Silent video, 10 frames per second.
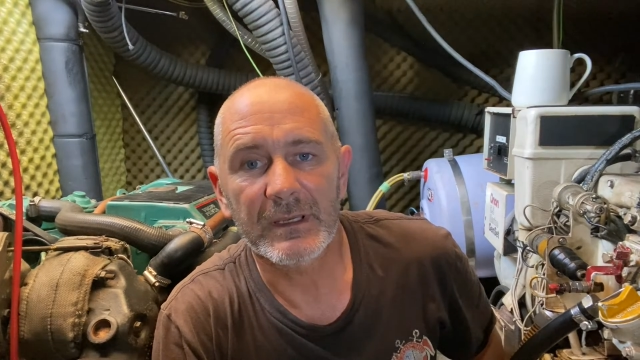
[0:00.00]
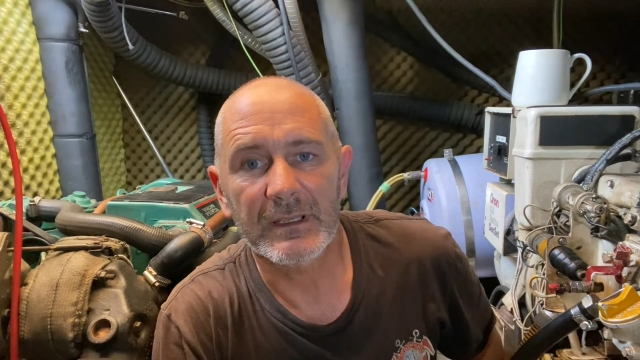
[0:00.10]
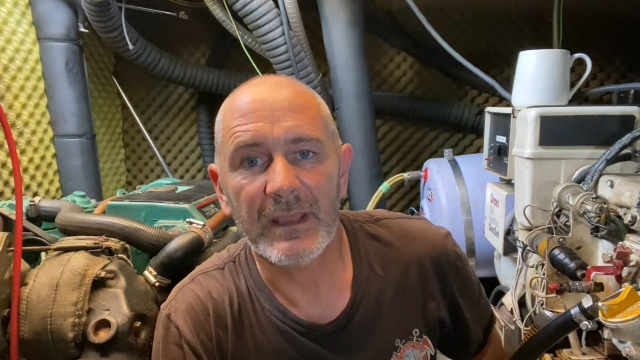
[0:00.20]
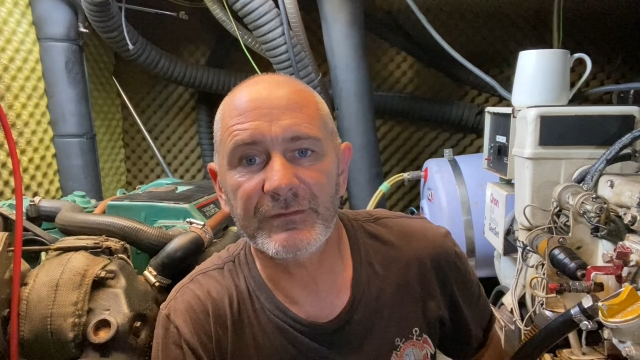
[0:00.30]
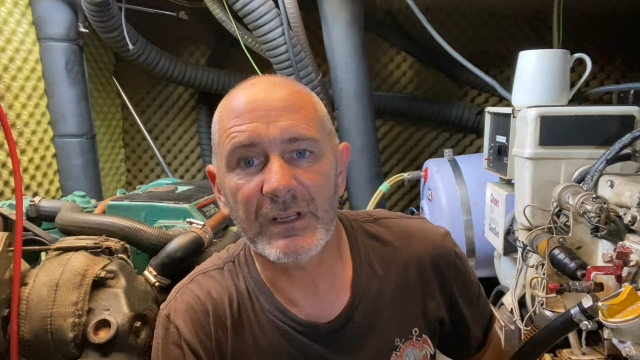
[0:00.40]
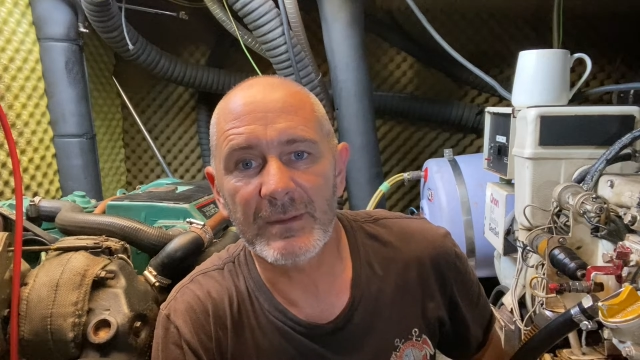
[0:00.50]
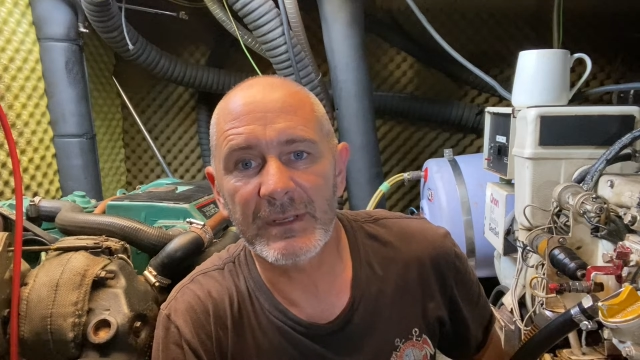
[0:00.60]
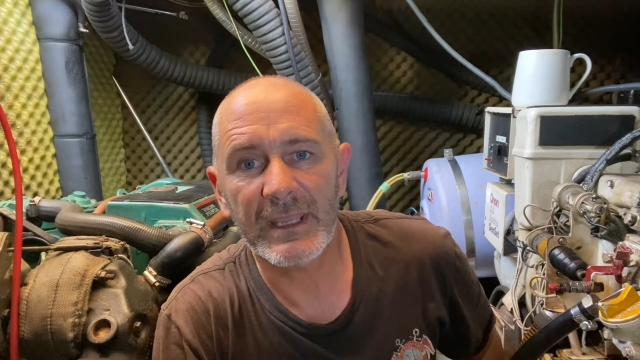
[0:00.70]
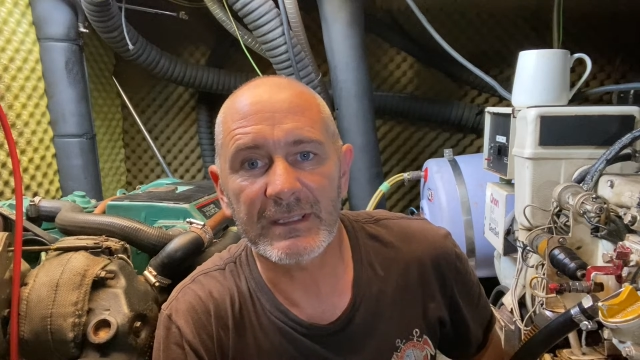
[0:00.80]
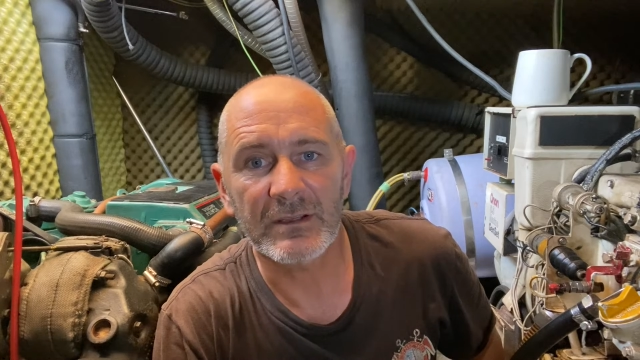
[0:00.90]
And after
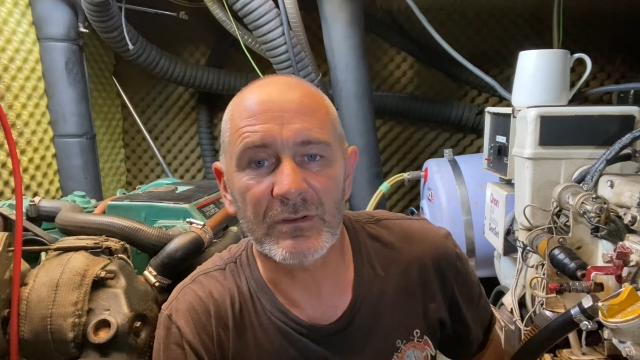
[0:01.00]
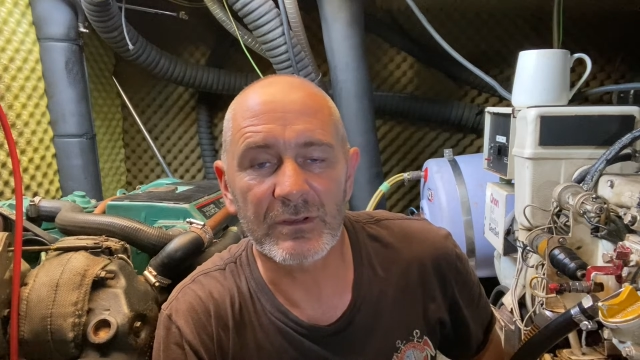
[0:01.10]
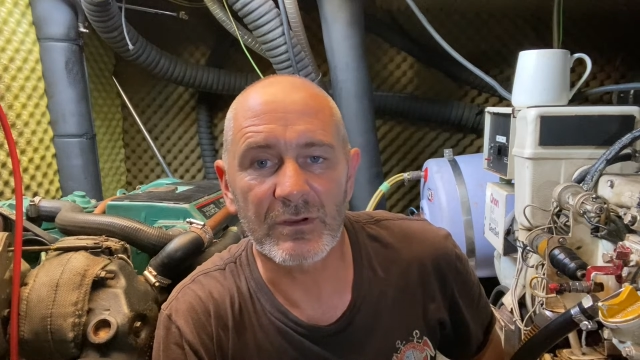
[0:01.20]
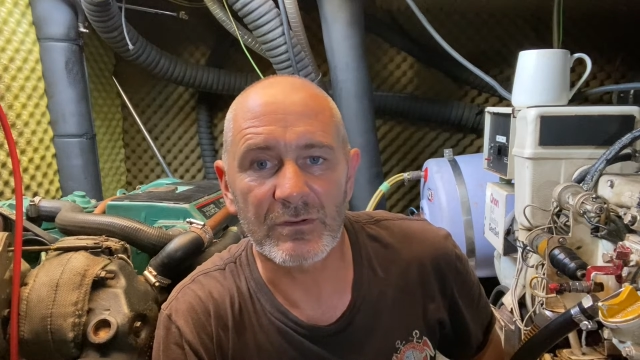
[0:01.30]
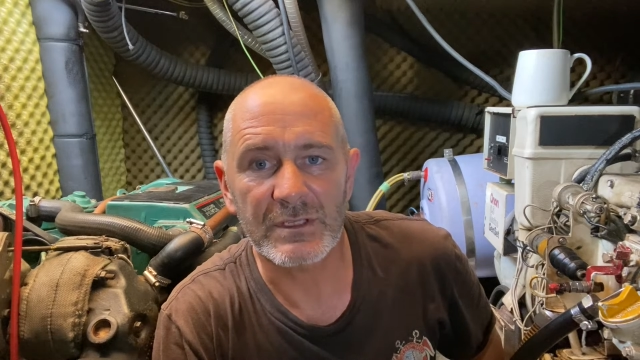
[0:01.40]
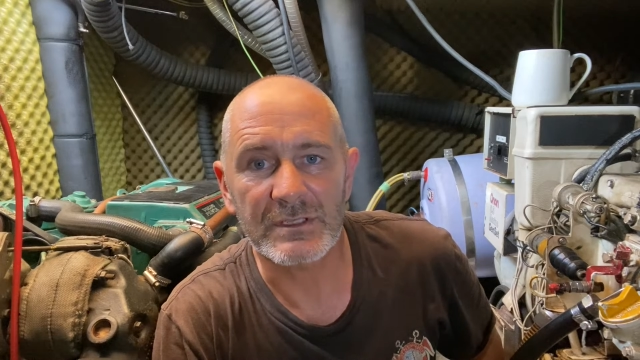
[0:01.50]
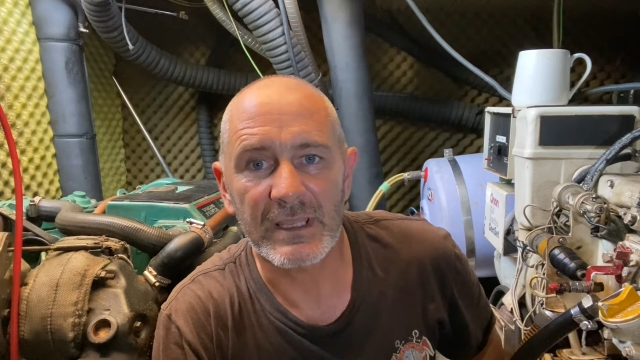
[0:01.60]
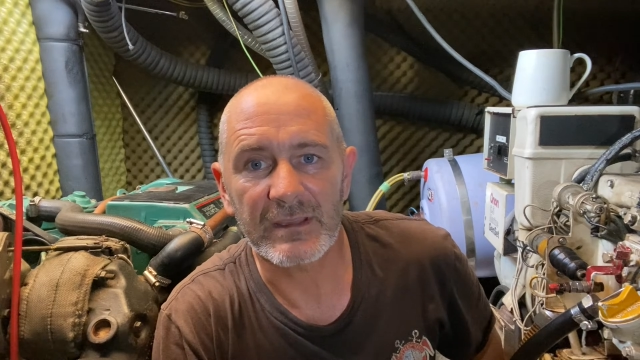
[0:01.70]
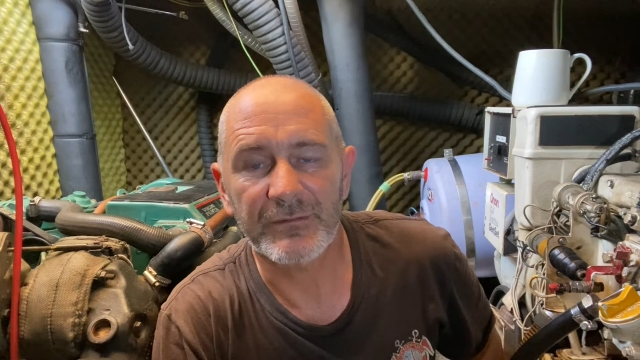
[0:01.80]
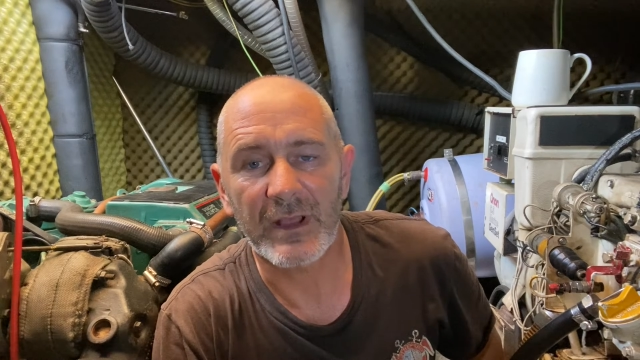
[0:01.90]
eliminating other causes
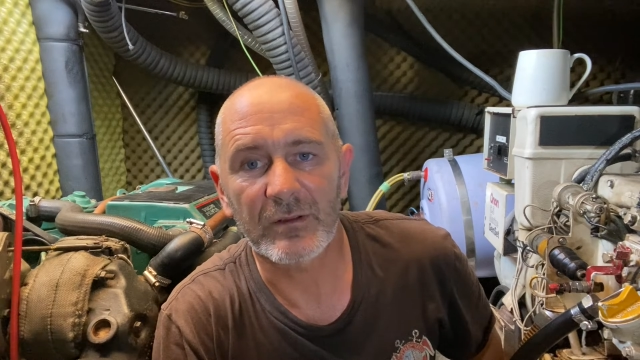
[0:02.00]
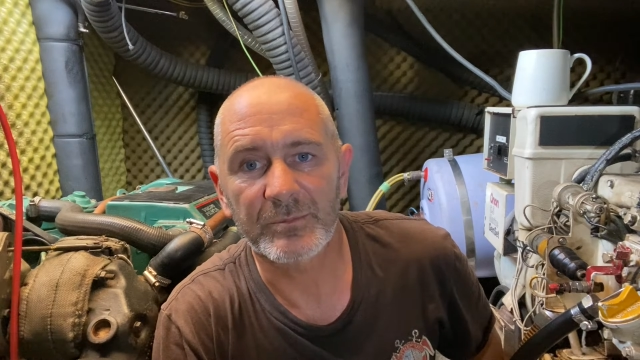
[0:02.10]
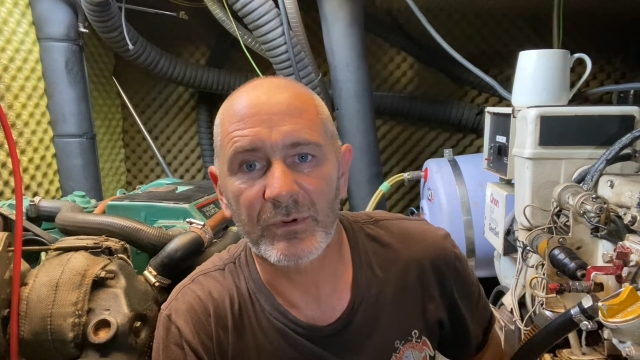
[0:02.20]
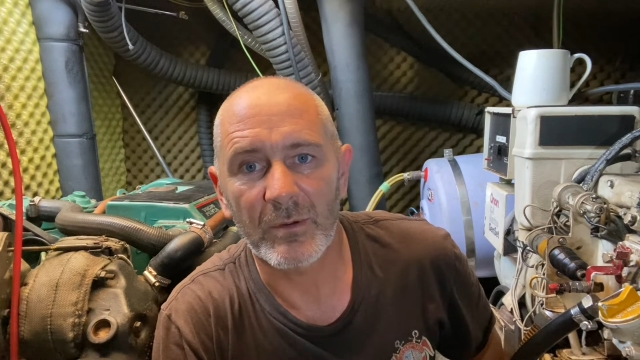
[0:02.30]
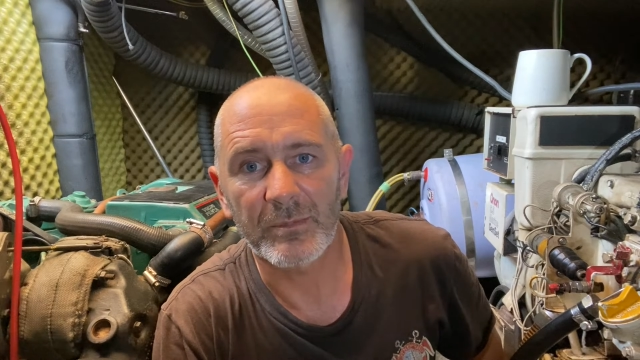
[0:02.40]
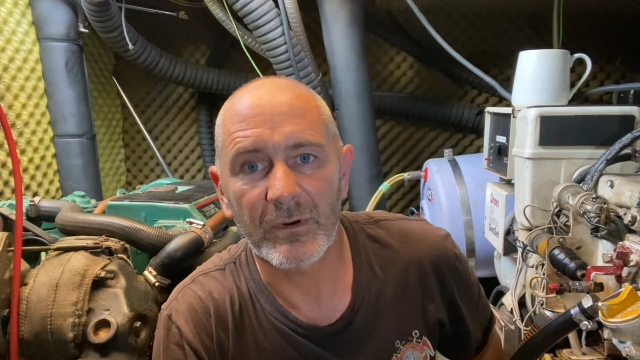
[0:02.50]
like a fouled prop